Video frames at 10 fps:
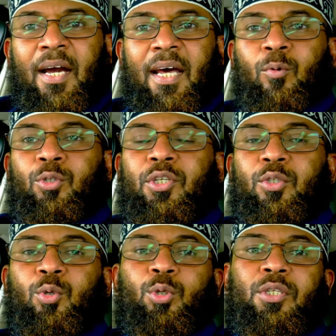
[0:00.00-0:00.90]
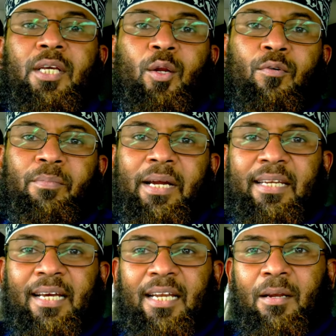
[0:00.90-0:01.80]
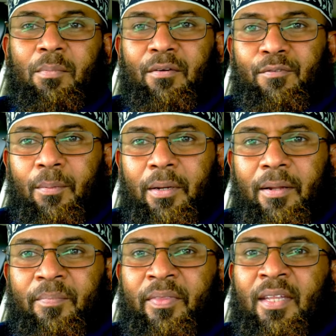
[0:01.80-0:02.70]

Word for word: and I was so scared of my dad and my family.